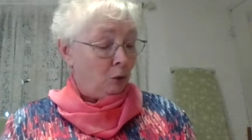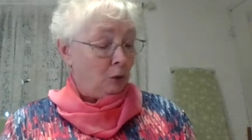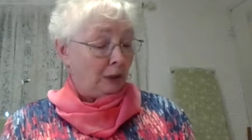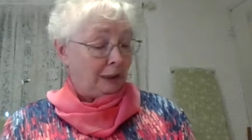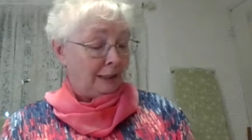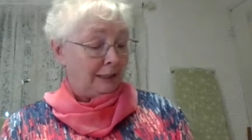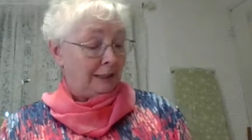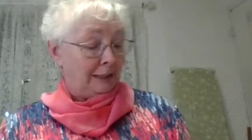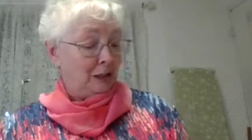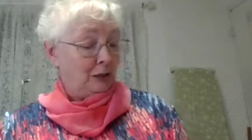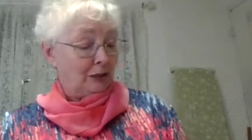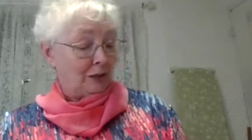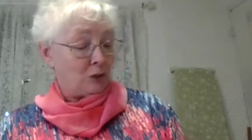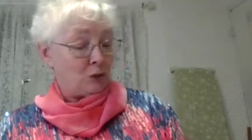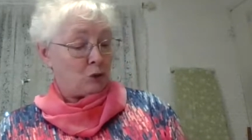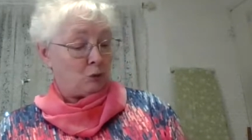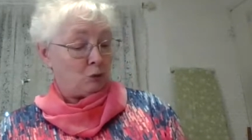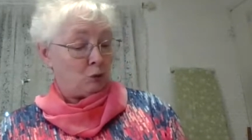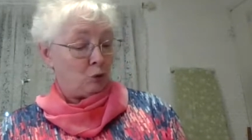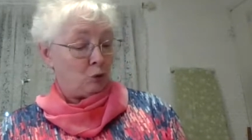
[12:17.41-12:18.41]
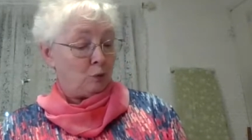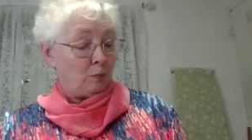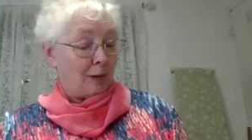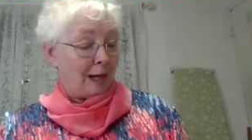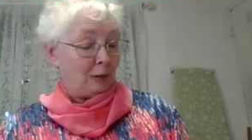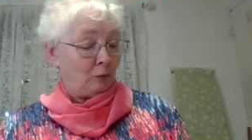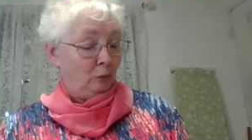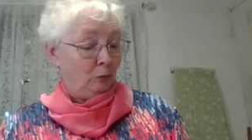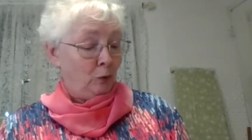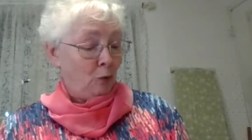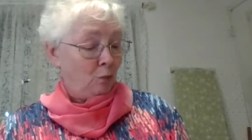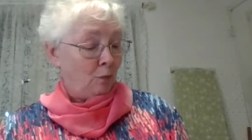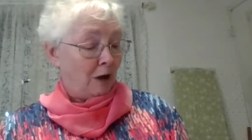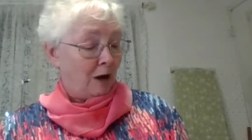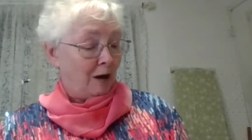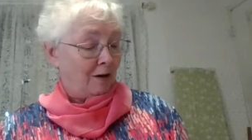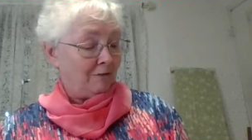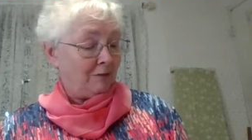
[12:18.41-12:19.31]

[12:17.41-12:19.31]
"Only nearly screwed my wrist